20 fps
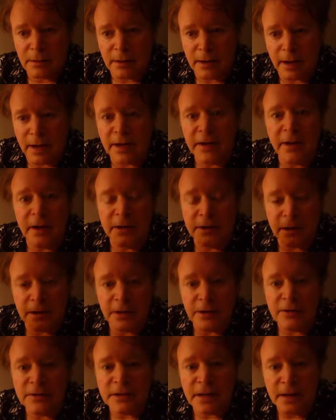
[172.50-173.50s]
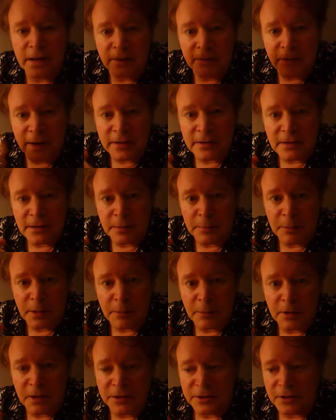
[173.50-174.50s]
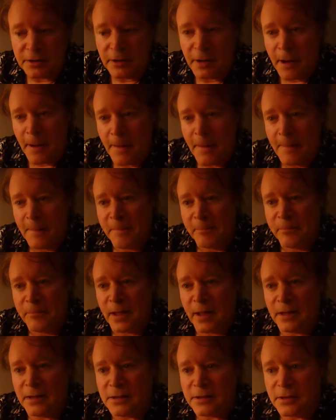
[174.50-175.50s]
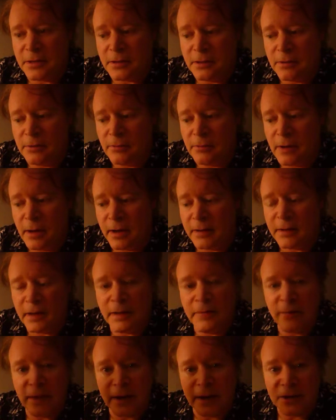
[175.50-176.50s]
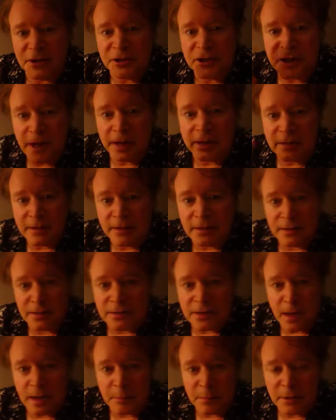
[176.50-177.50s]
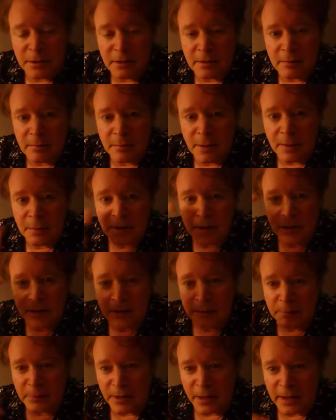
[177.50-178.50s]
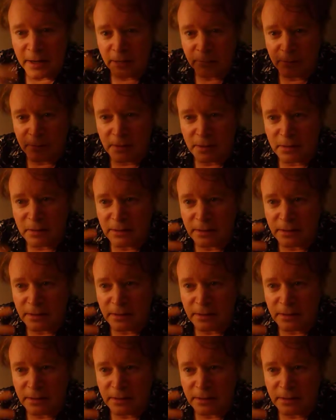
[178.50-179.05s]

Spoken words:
I noticed that it affected the blood pressure. And so I thought if I could shake things up, maybe the body would,